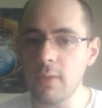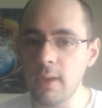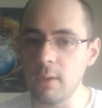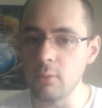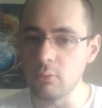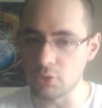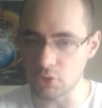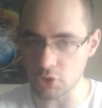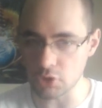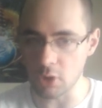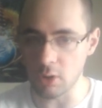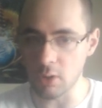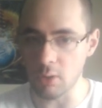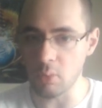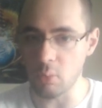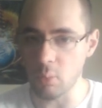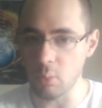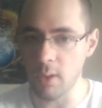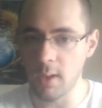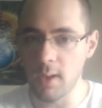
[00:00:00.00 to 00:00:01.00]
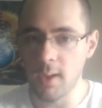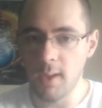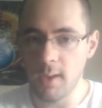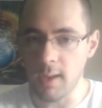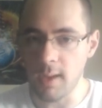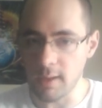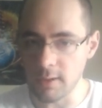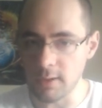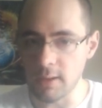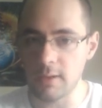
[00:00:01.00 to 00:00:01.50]
Review Show.
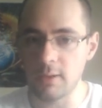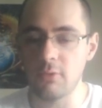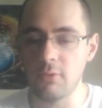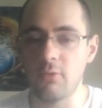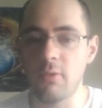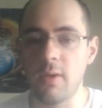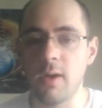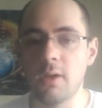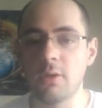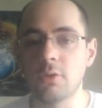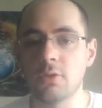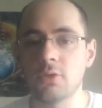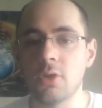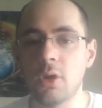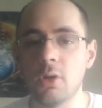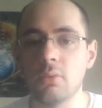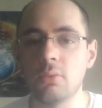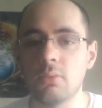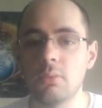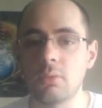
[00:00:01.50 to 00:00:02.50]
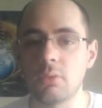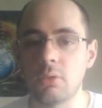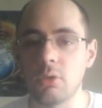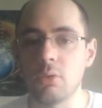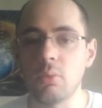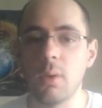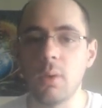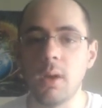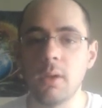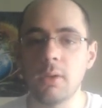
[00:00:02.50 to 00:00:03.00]
And on a final note,
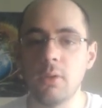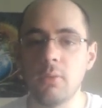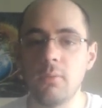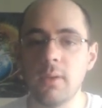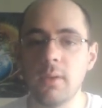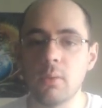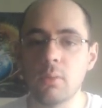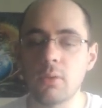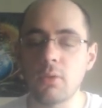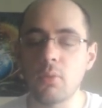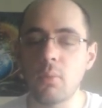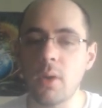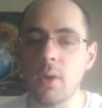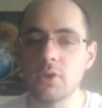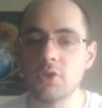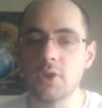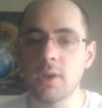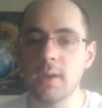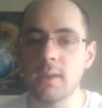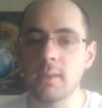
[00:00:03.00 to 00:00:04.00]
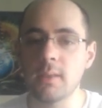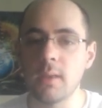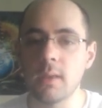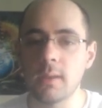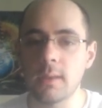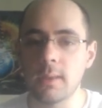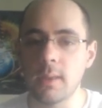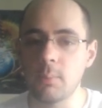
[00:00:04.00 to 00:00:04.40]
to all you viewers watching,